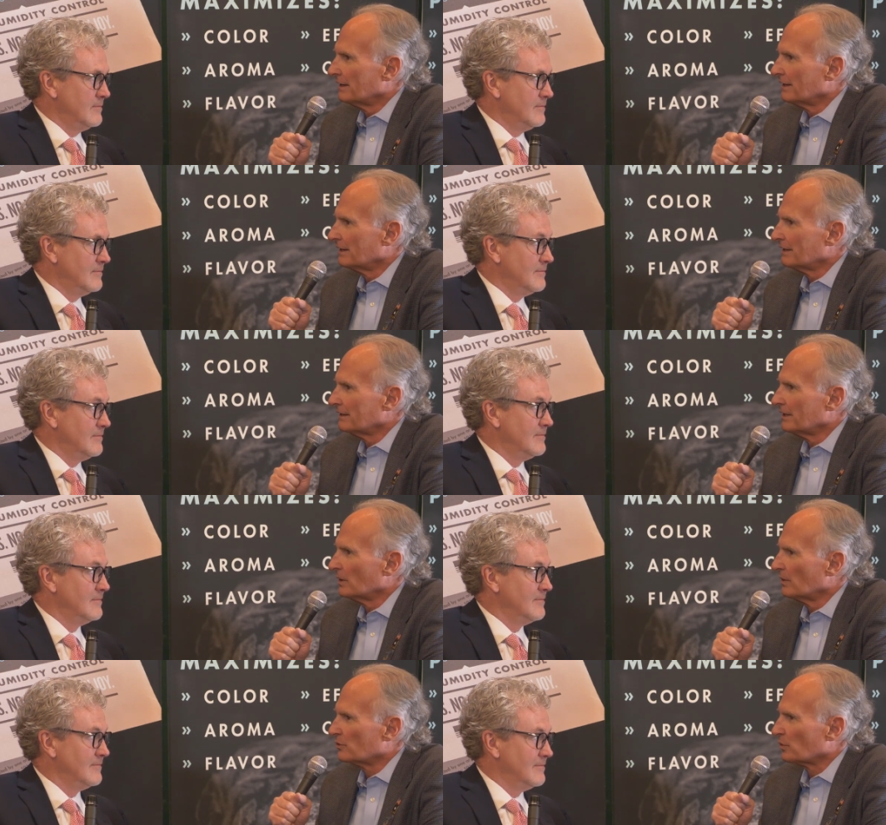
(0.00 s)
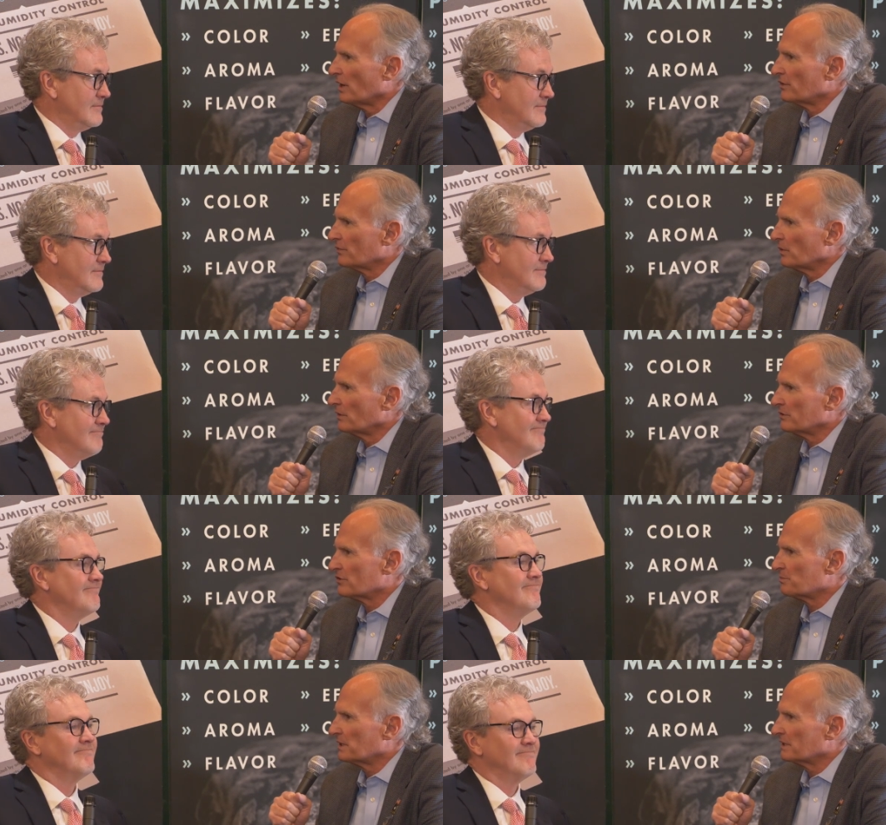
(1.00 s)
Speaker 1: Uh, you know, and transfer it
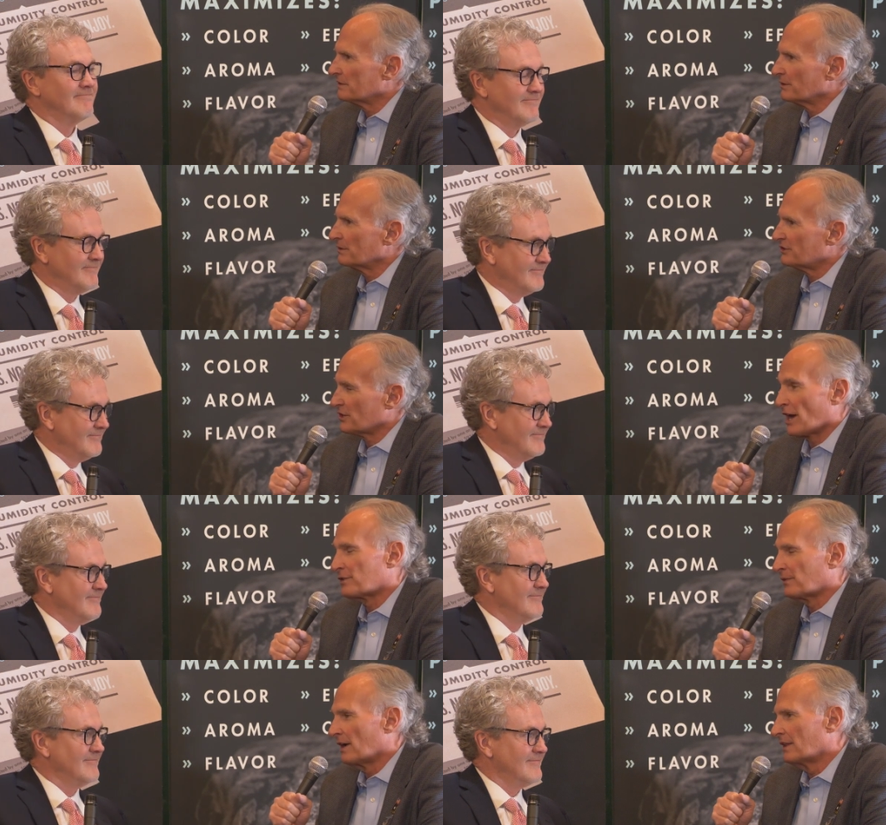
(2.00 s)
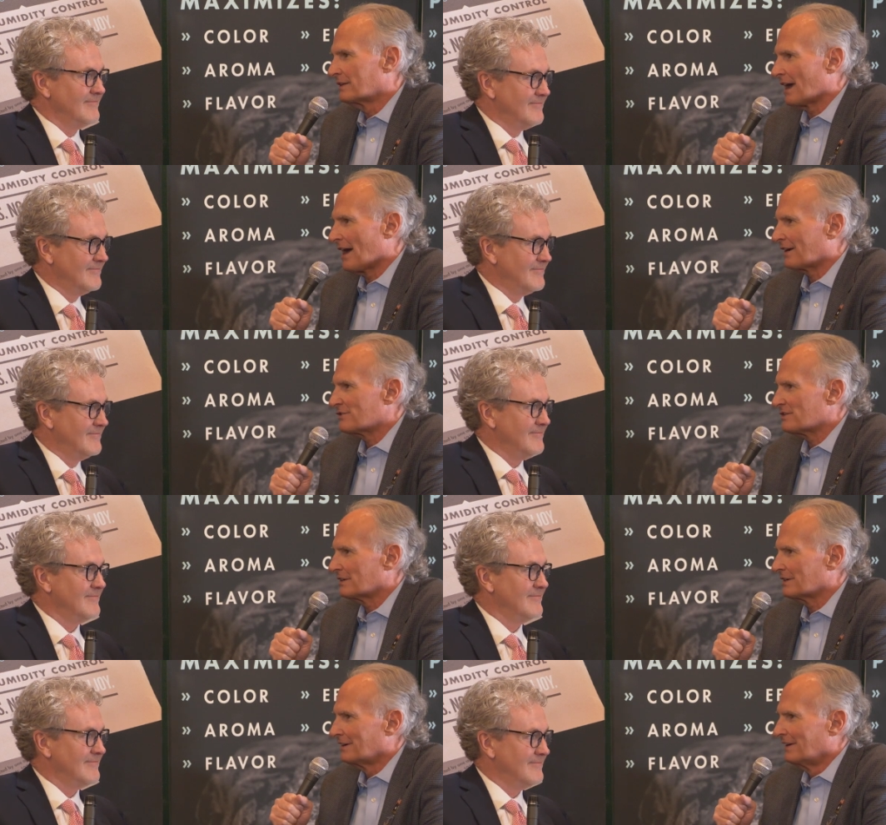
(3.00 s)
just because to satisfy the tax,
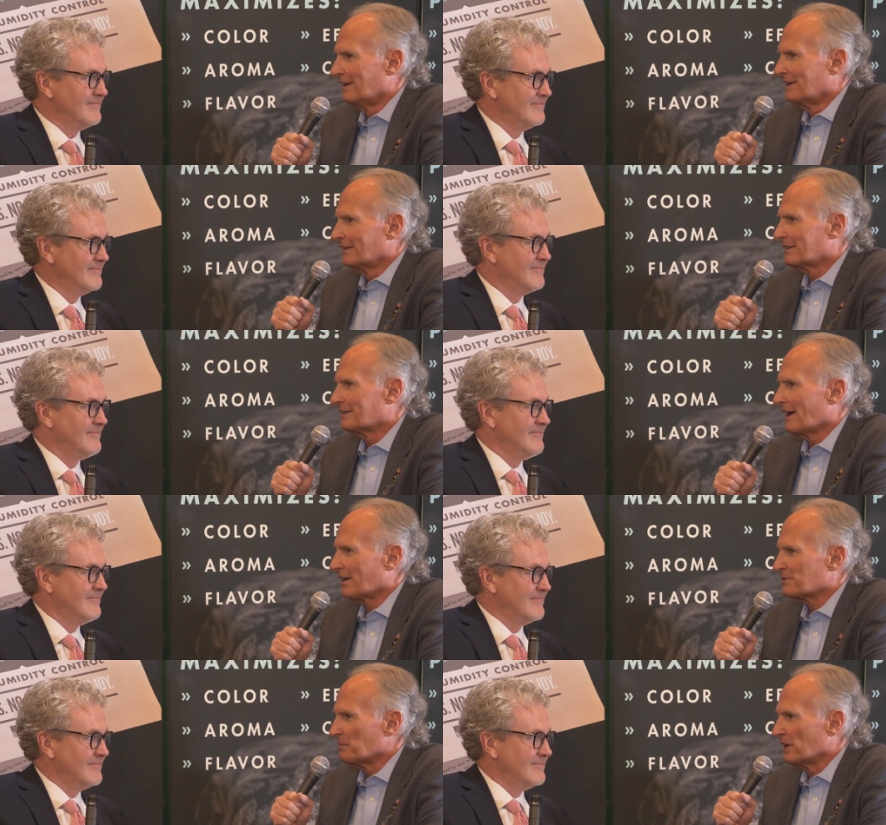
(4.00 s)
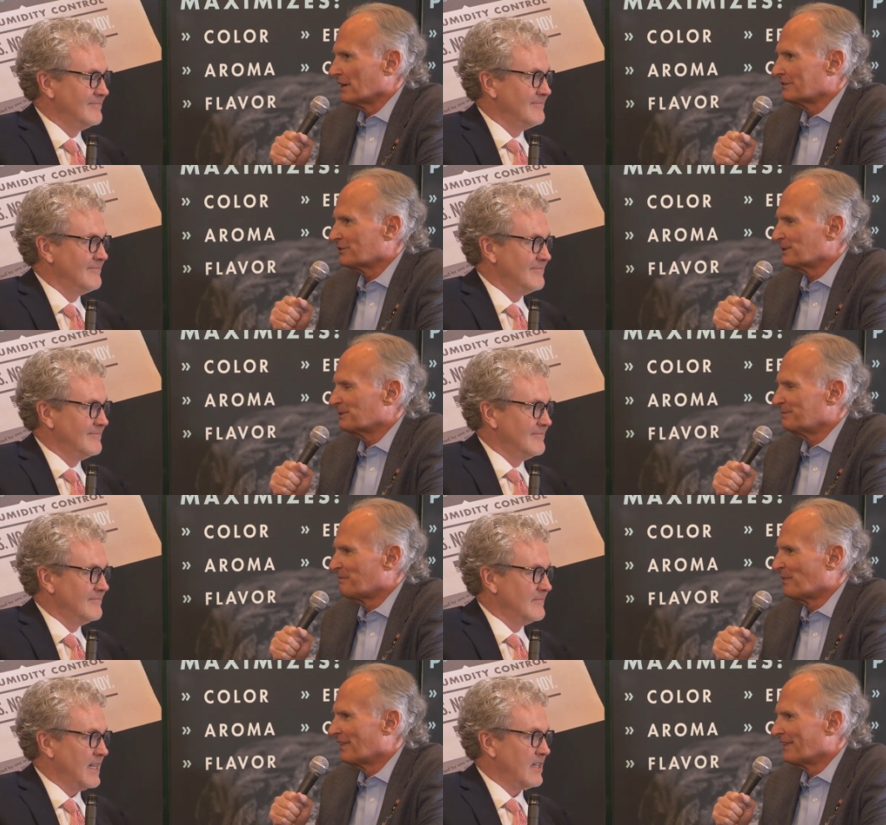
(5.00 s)
uh, the tax man. So
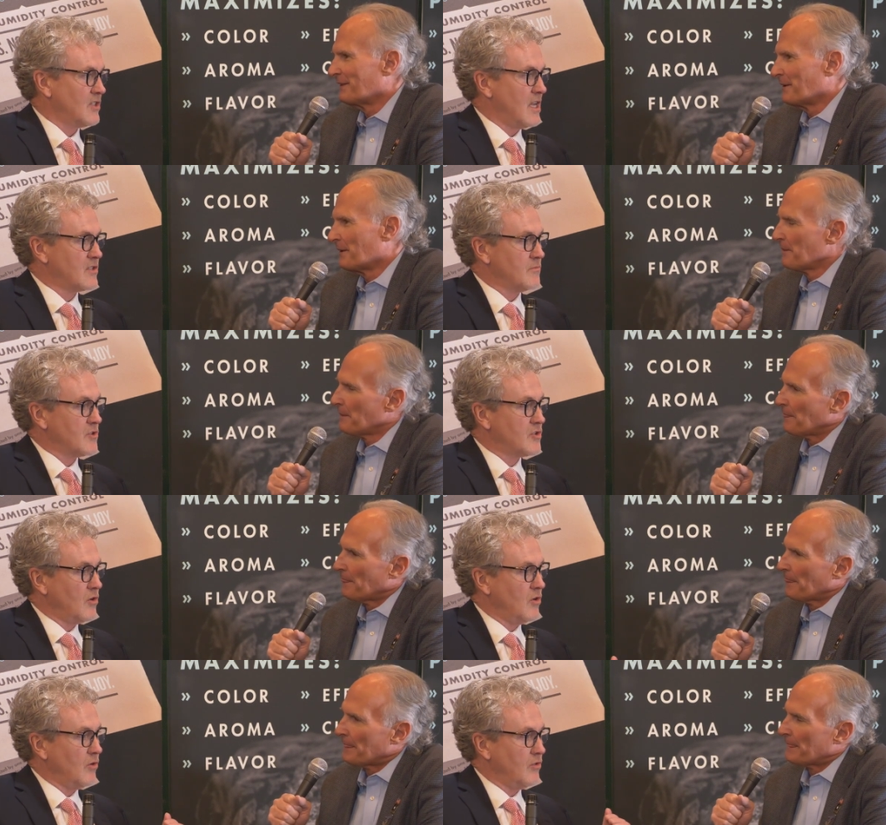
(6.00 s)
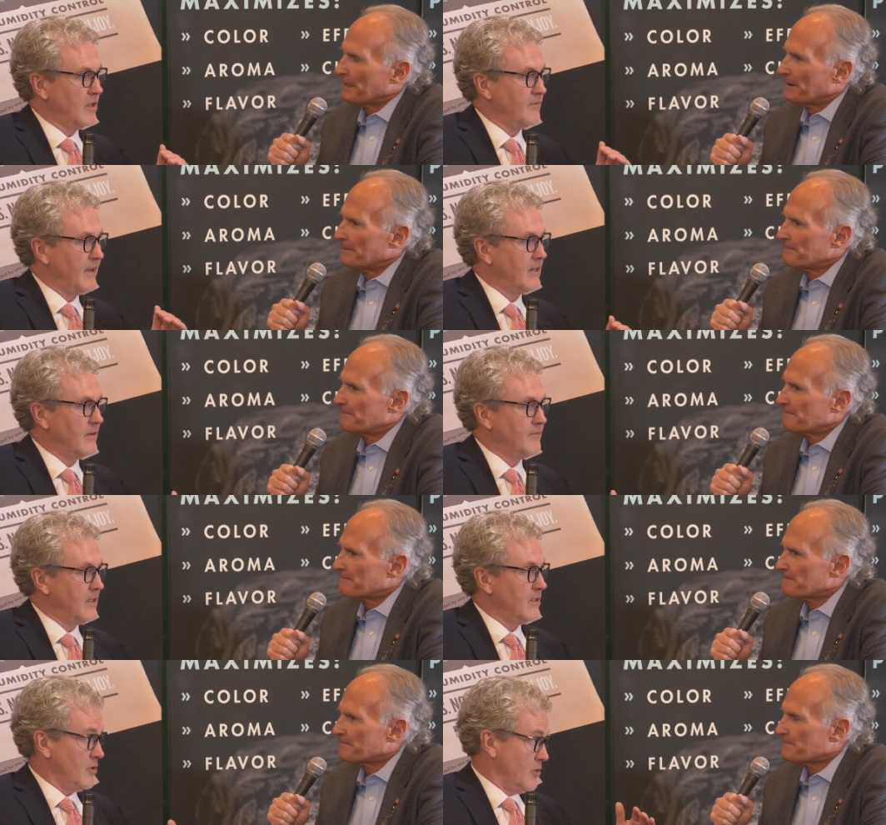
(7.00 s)
Speaker 2: that's awesome. So the vet,
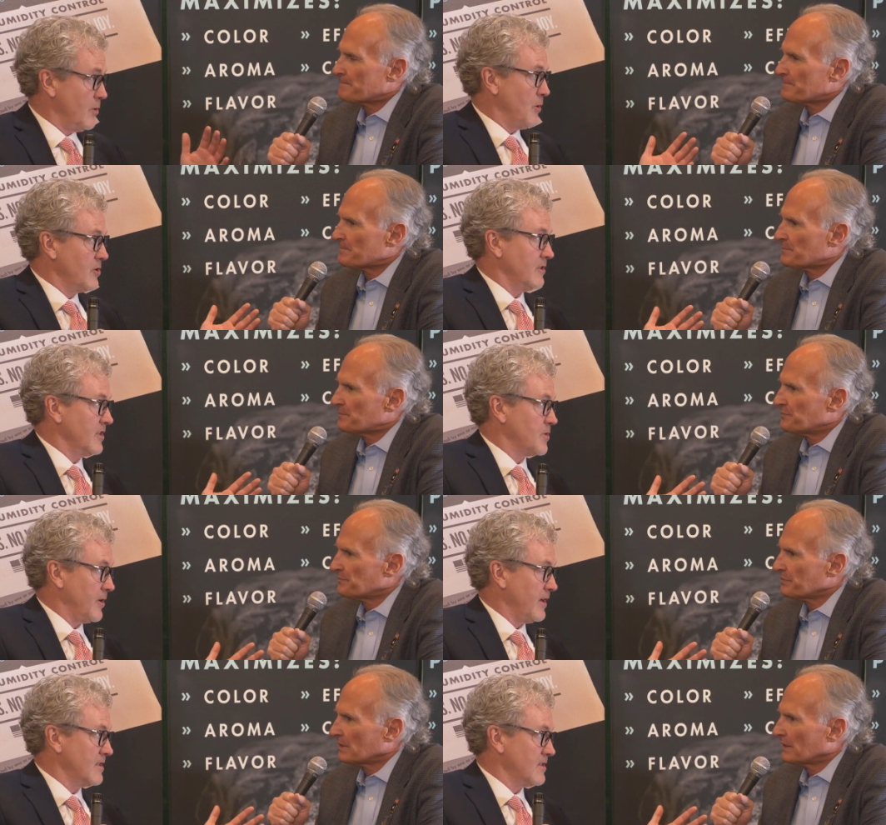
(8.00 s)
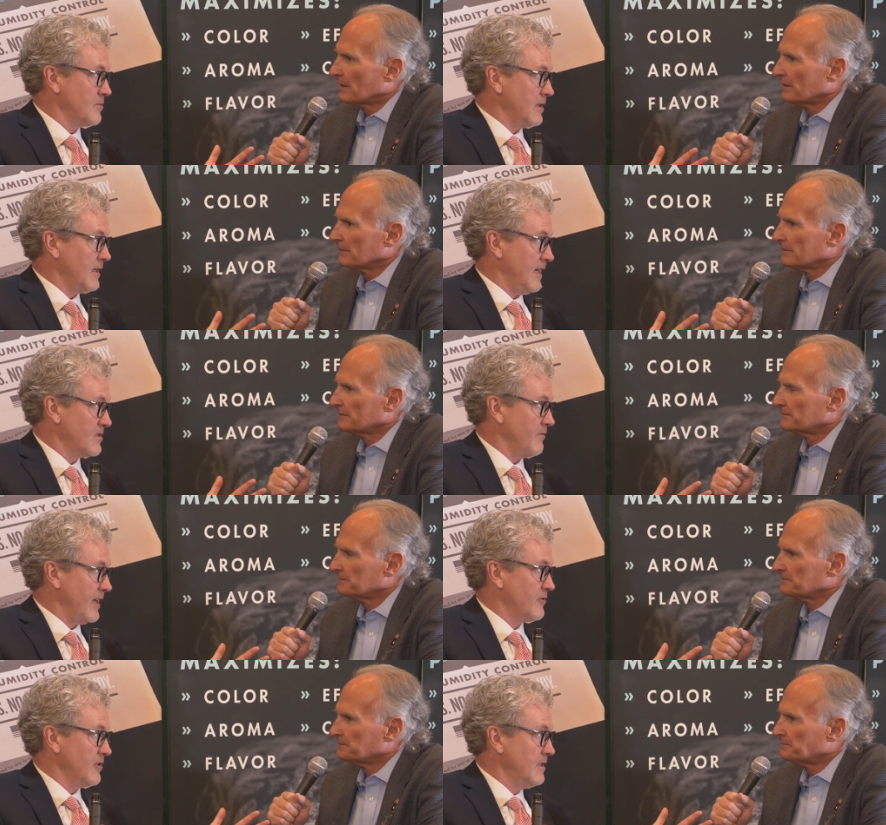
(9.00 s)
vet your personal experiences with as a
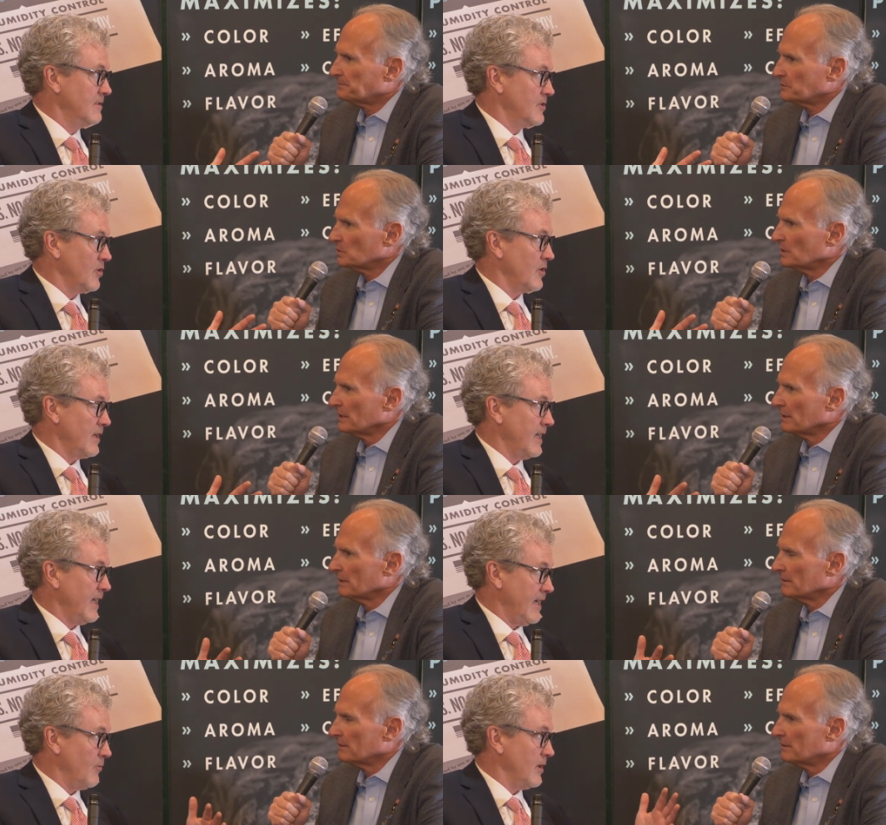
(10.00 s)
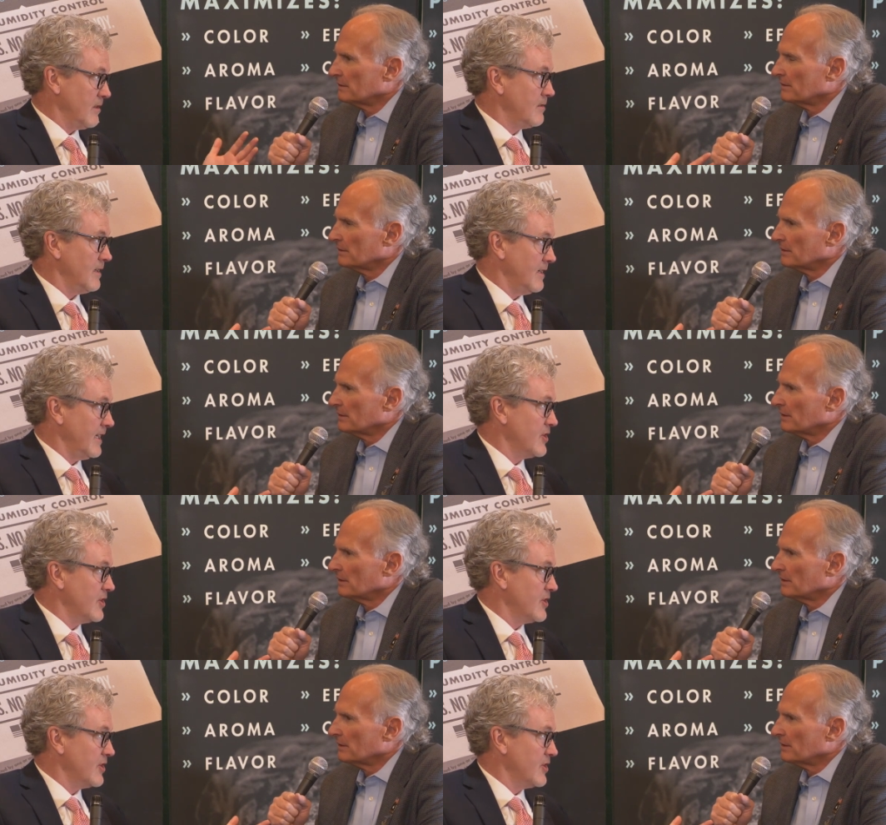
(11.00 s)
veteran, so and, and with uh,